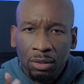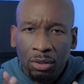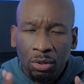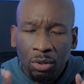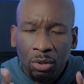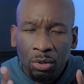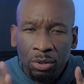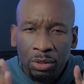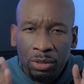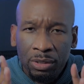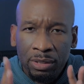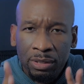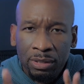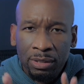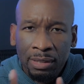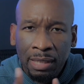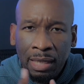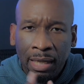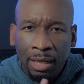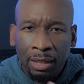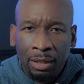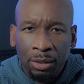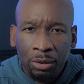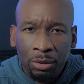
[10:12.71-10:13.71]
on the
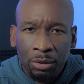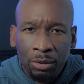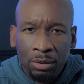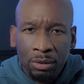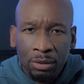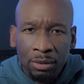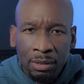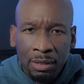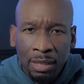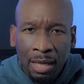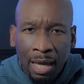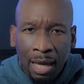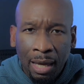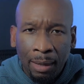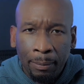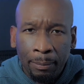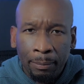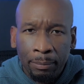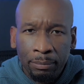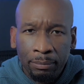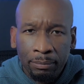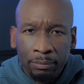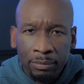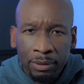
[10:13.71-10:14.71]
standard slab
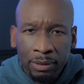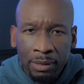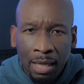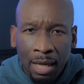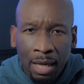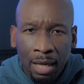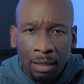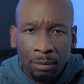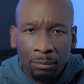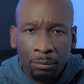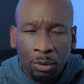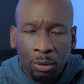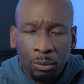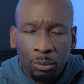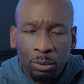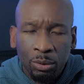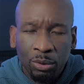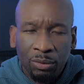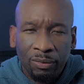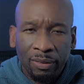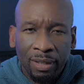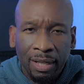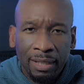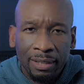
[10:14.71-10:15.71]
style mobile
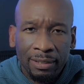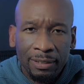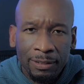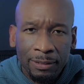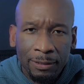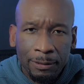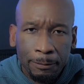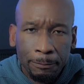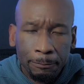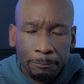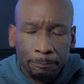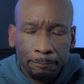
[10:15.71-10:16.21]
device.